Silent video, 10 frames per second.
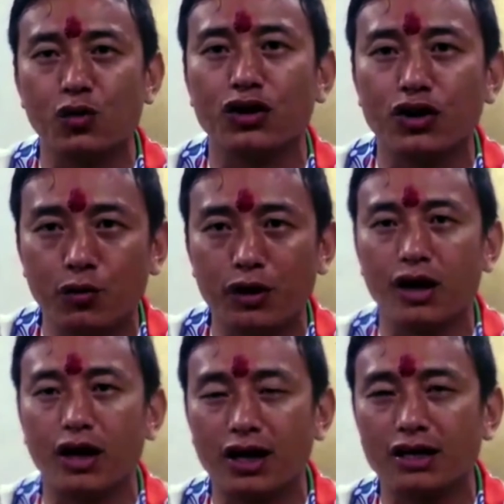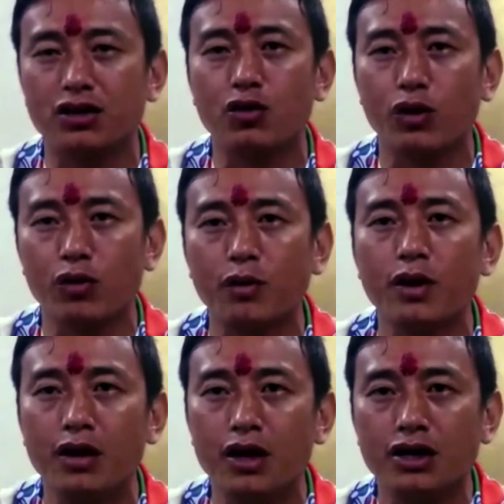wanted to be in Arka is going to
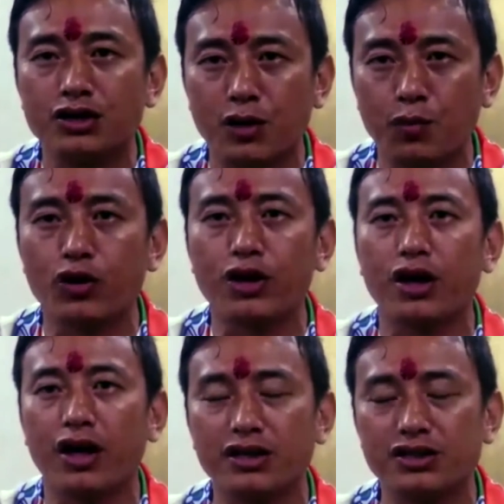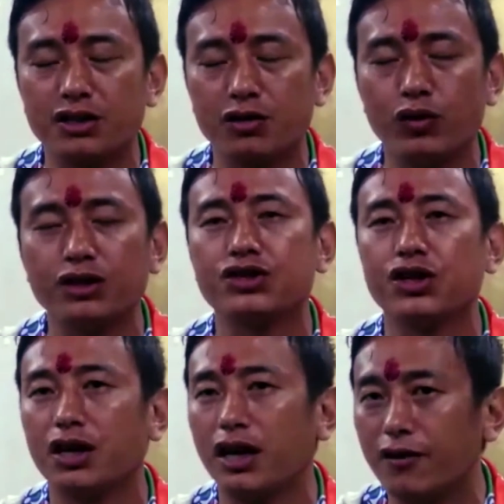be supporting her, which
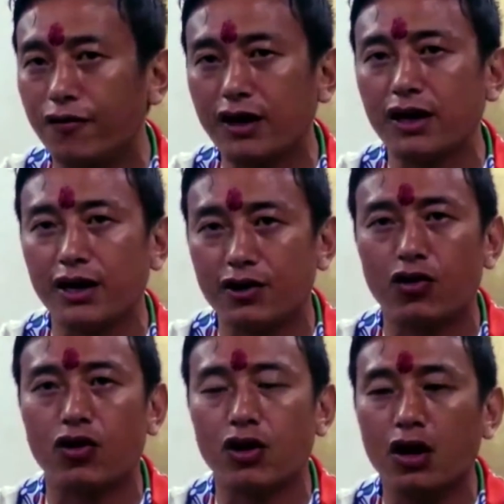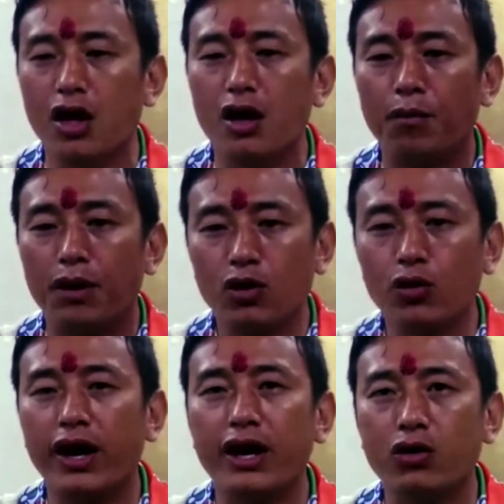she clarified later on. But
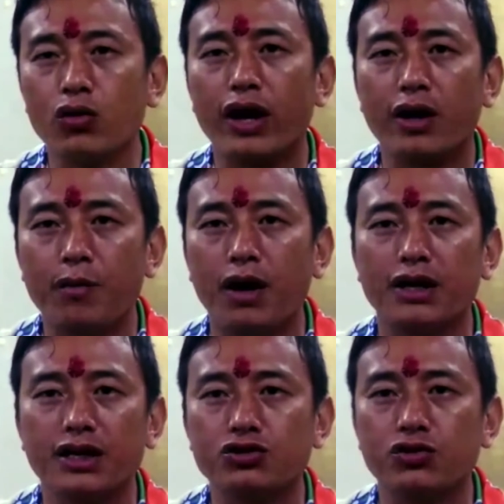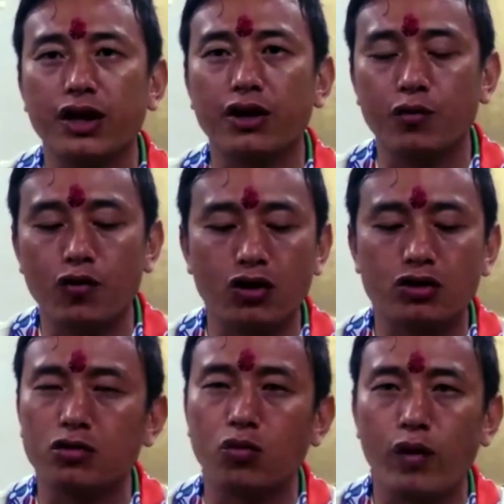look at parties today. You've got
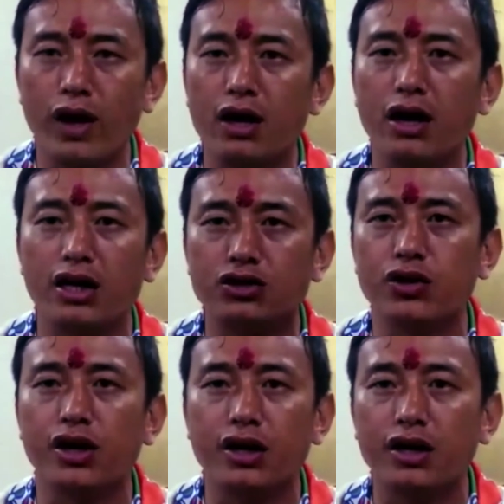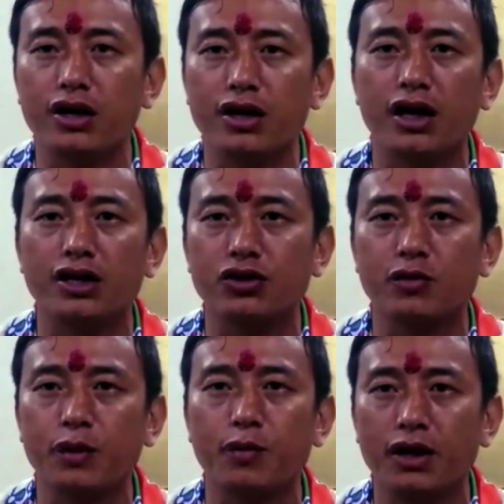well educated intellectual
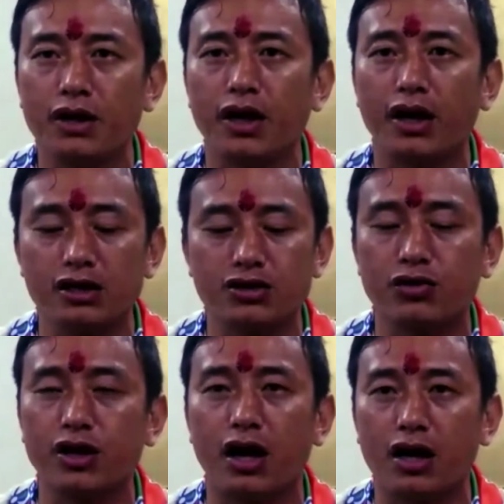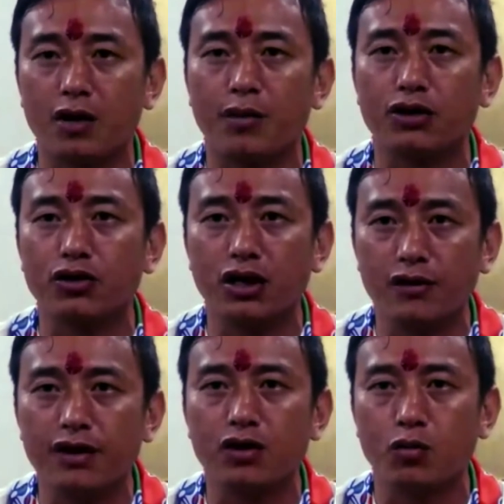people in the hills today, Harkabandur
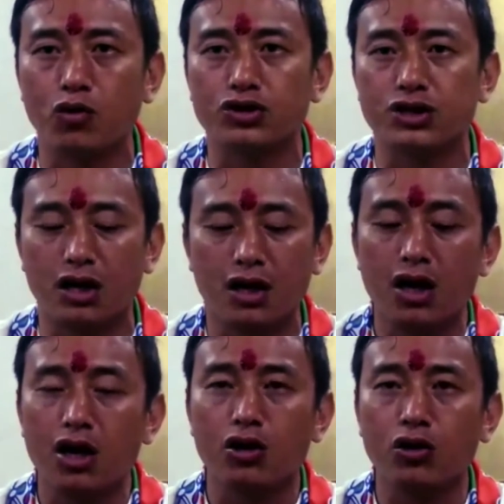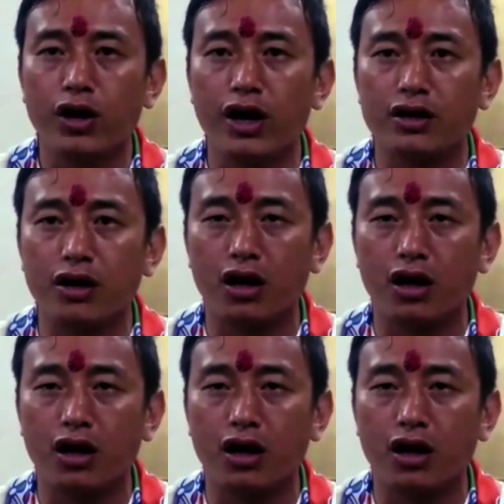leading Morcha. You look at